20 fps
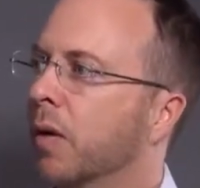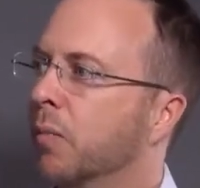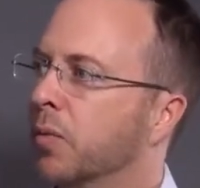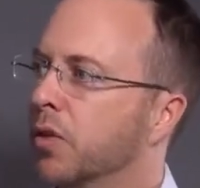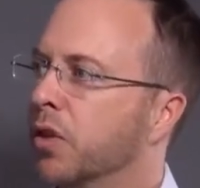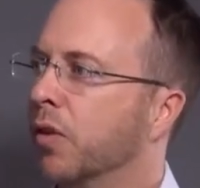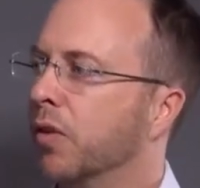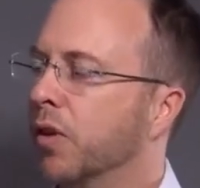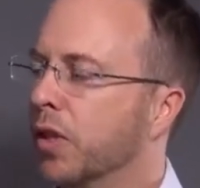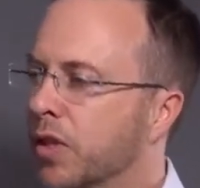
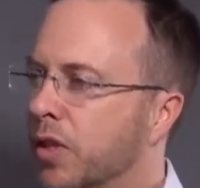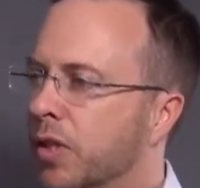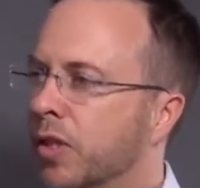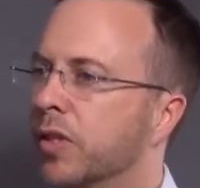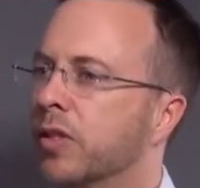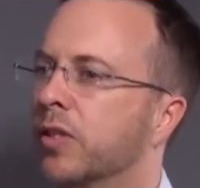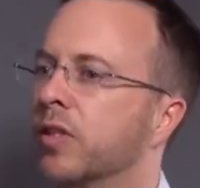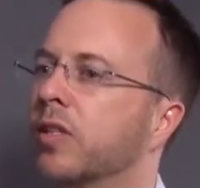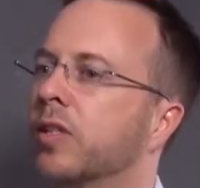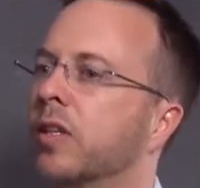So this
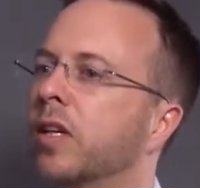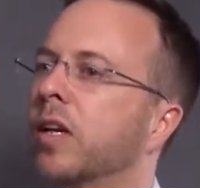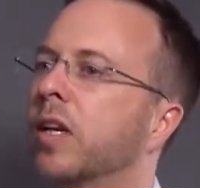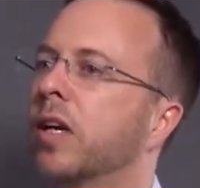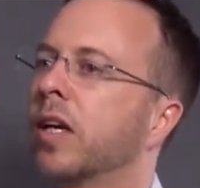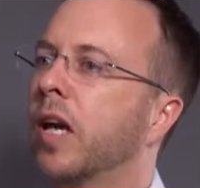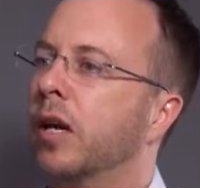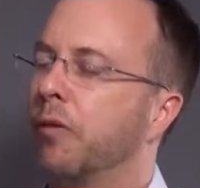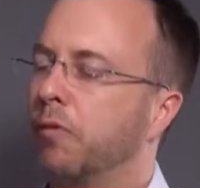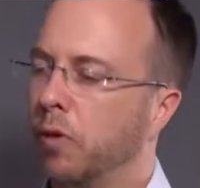is,
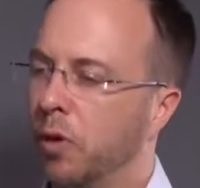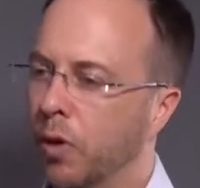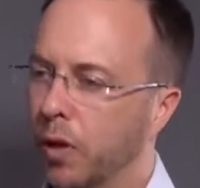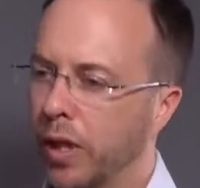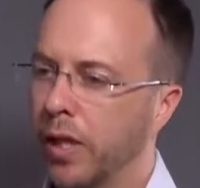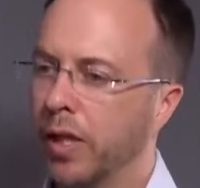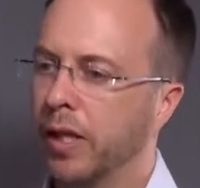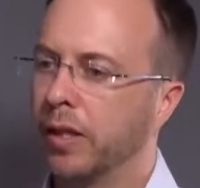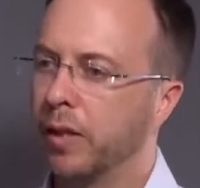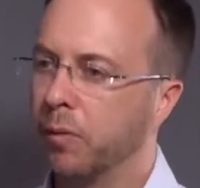if you're
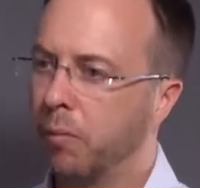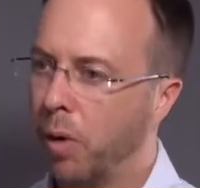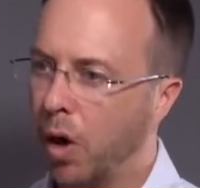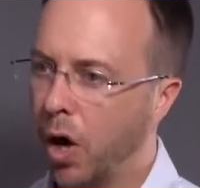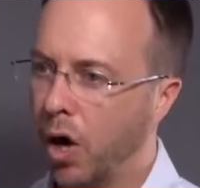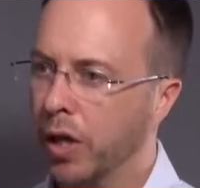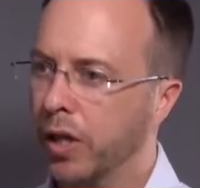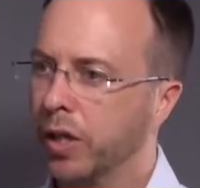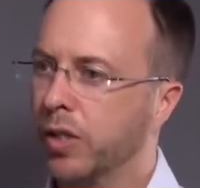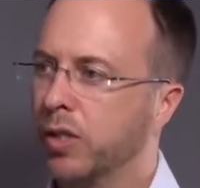looking at the
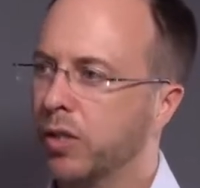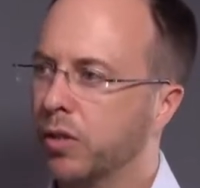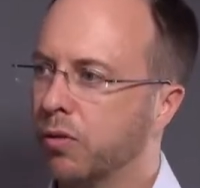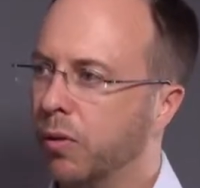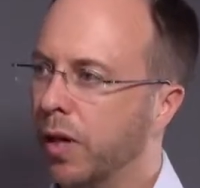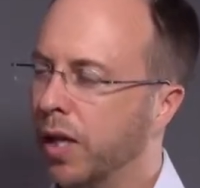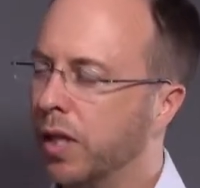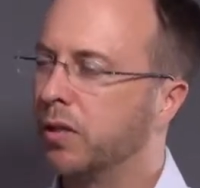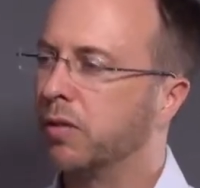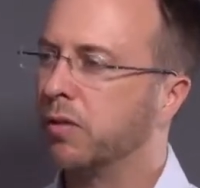market
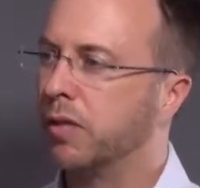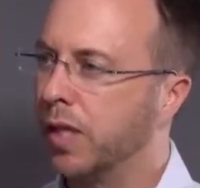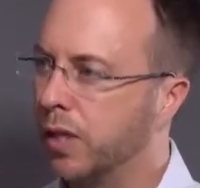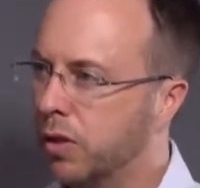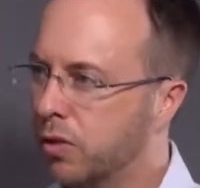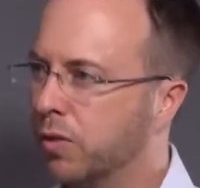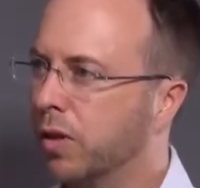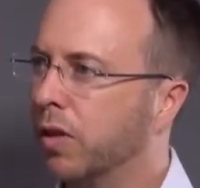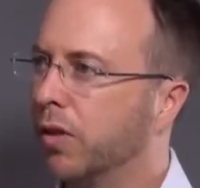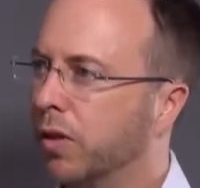relative to history,